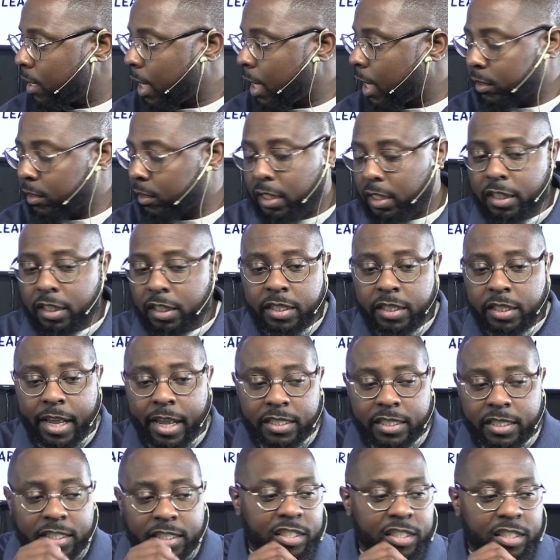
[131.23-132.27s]
You know what I'm saying? Just in
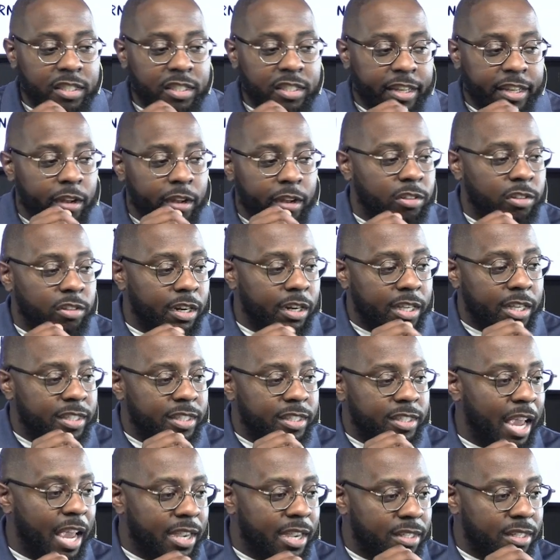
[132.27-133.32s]
case these Gentiles try to
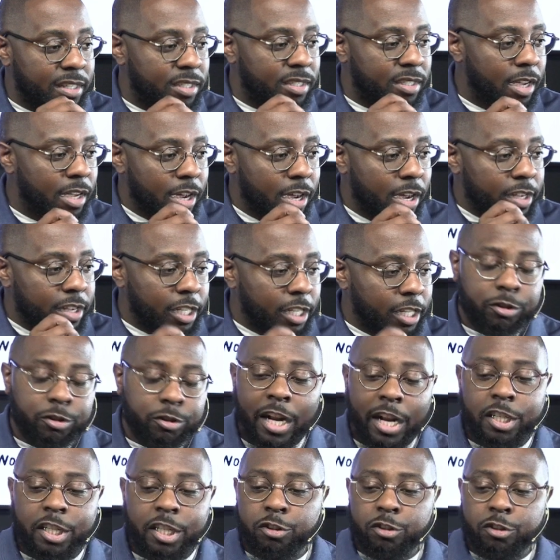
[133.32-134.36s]
attack us. They
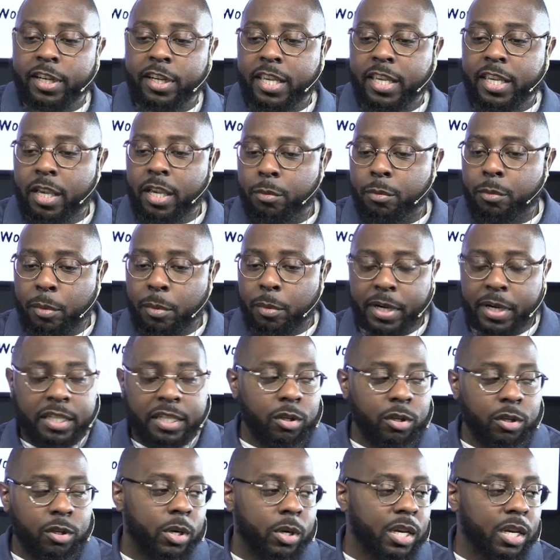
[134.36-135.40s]
tried to trick him. Remember,
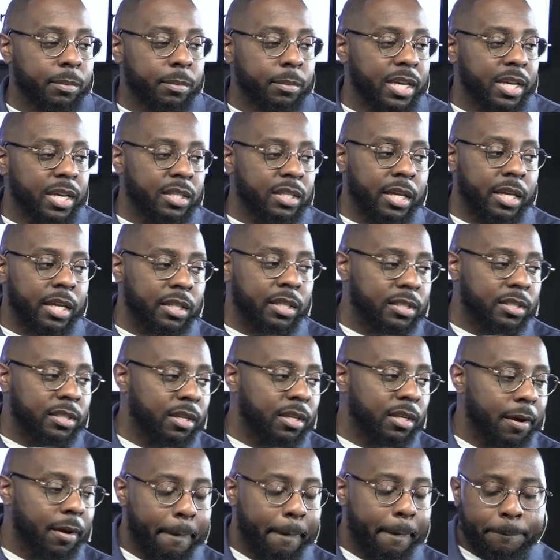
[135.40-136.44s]
they told him, they was like,
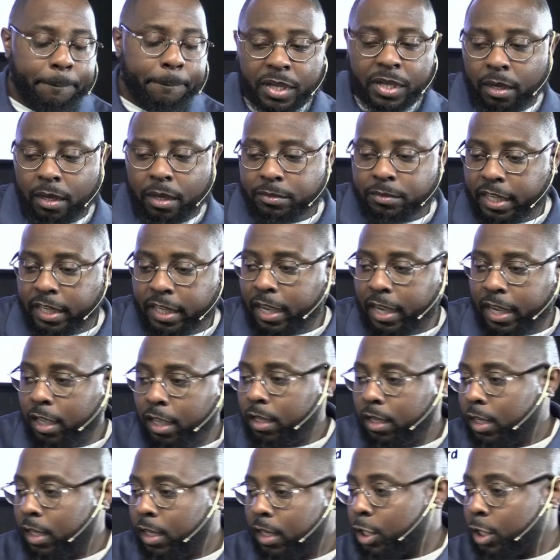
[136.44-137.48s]
listen, you know what I'm
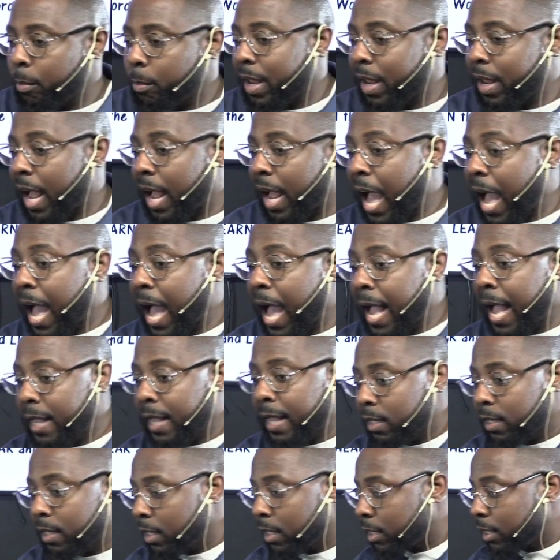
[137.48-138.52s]
saying? You better
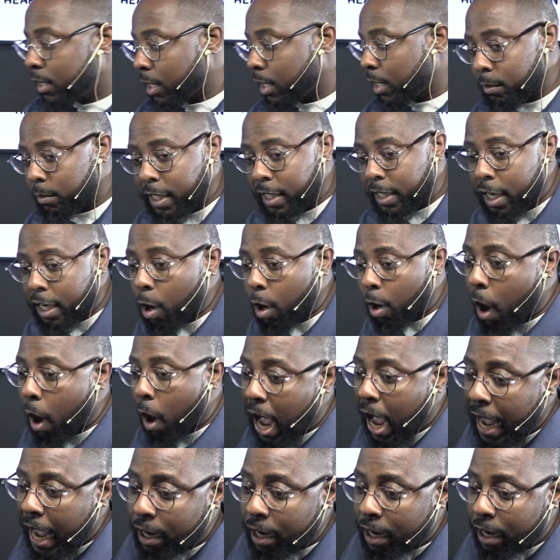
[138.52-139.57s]
hide. You know what I'm saying? Go
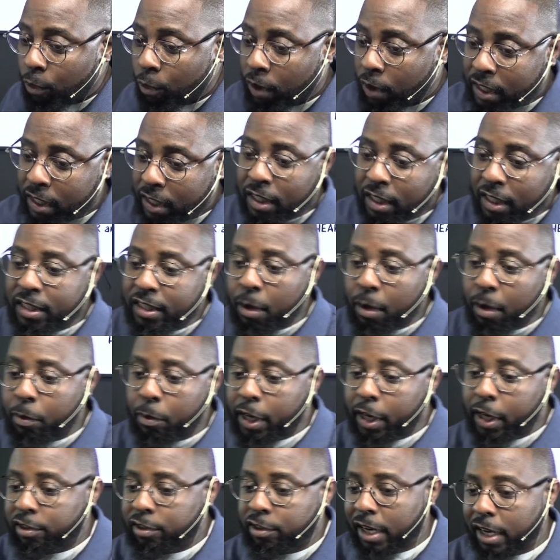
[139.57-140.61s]
hide, go run in the
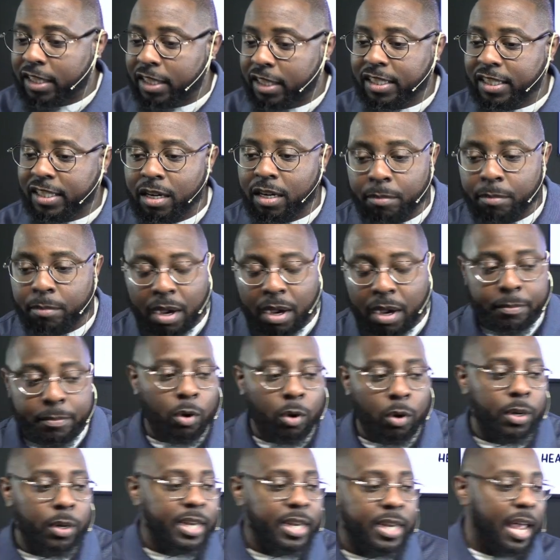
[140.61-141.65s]
temple. They tried to set him up,
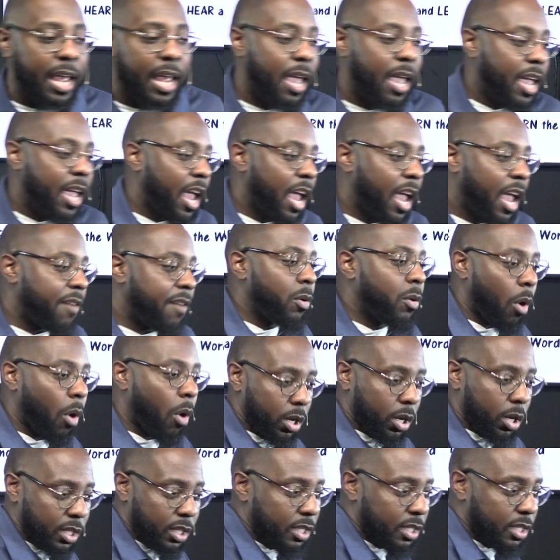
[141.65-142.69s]
knowing that if he
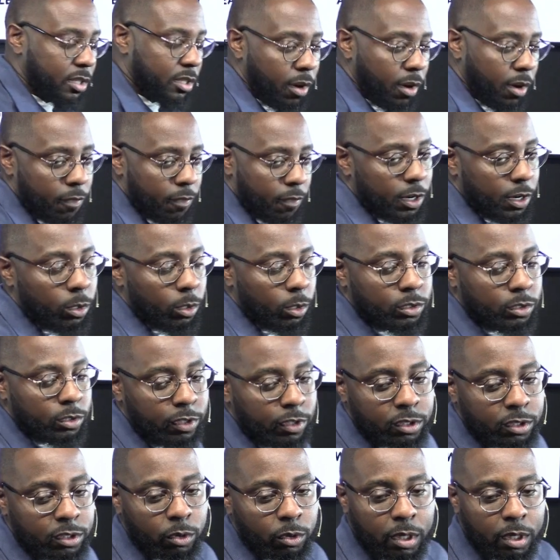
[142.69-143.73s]
walked into the, for those of
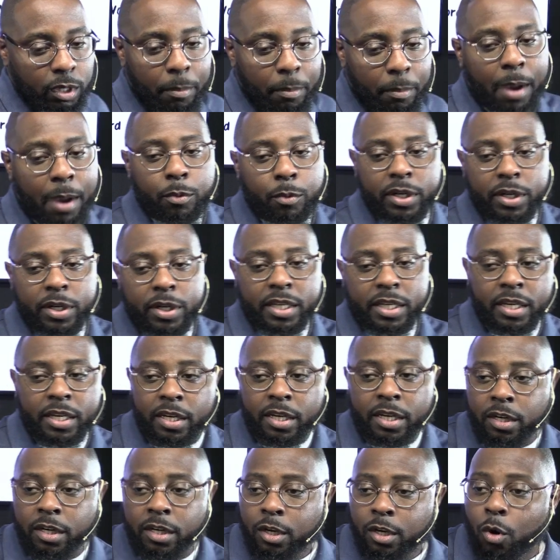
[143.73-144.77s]
us doing the Bible in the
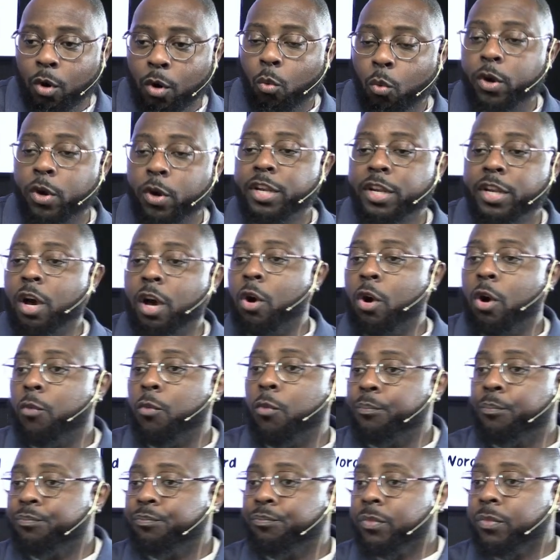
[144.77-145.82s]
year, we
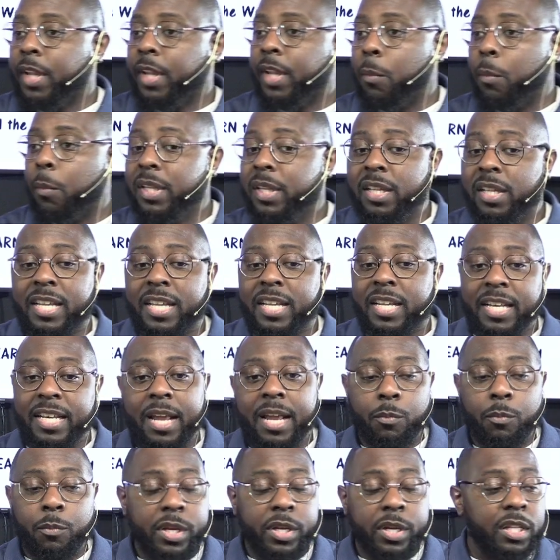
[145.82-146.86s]
know that we looking
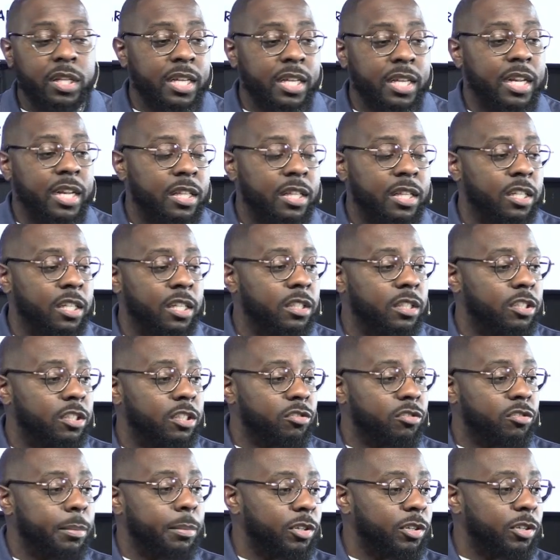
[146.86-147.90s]
at we looking at the, the
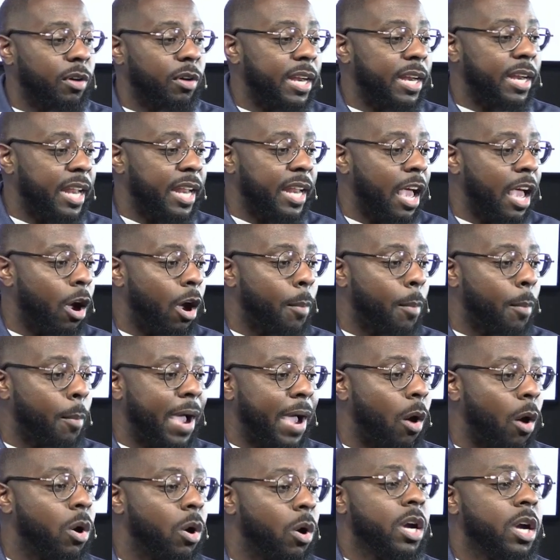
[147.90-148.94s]
scripture right now
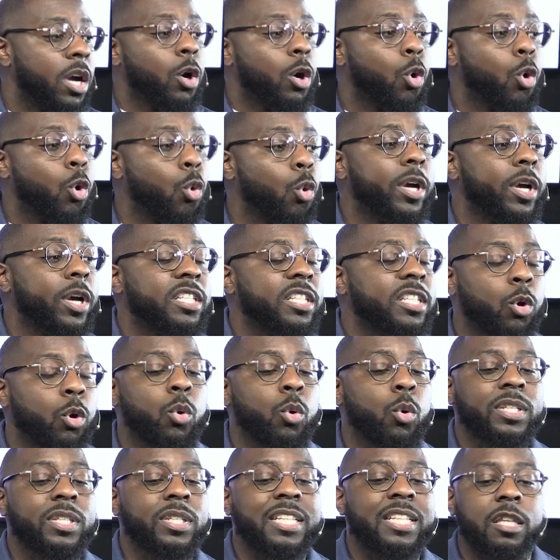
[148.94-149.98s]
about who is
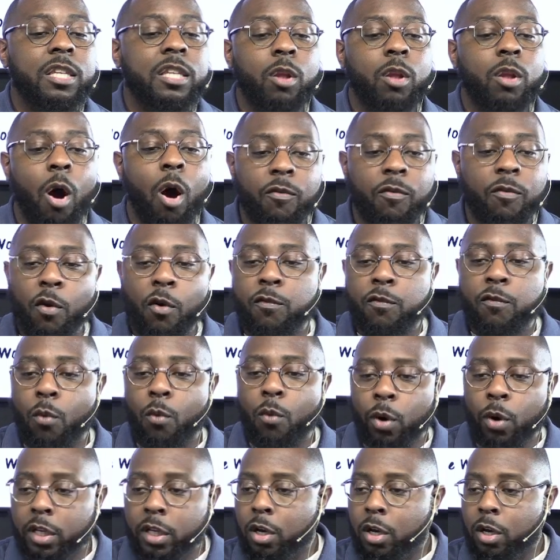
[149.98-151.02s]
who is it lawful
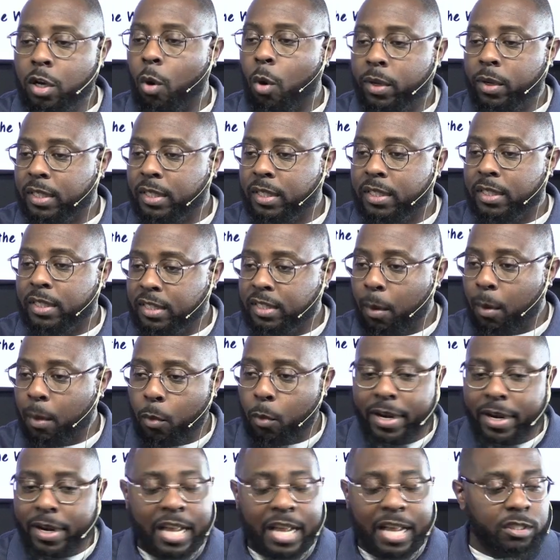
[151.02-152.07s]
for to go into the
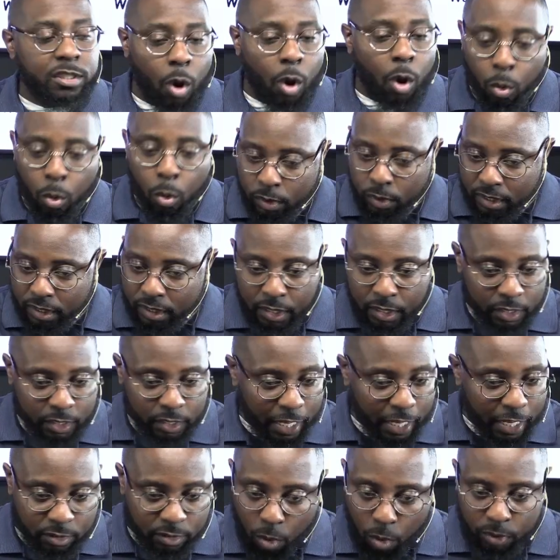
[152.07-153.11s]
temple, and that's only
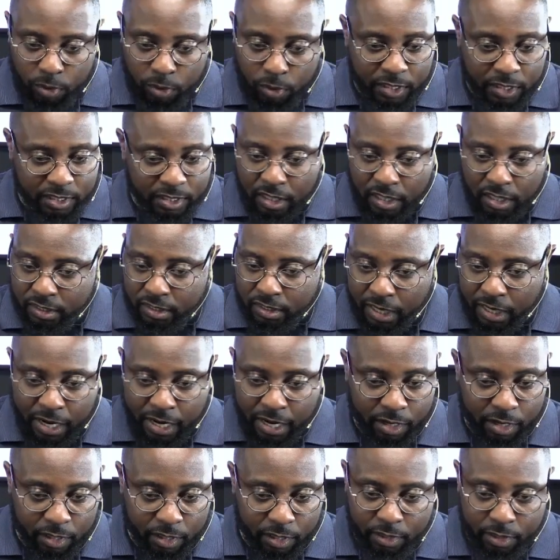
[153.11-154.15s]
that's only the sons of
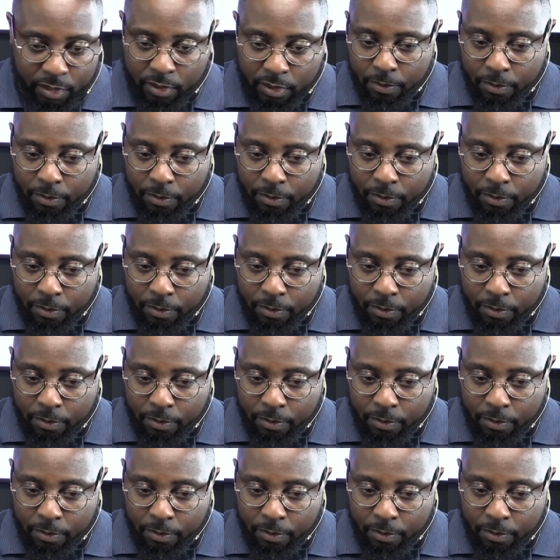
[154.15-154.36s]
Aaron,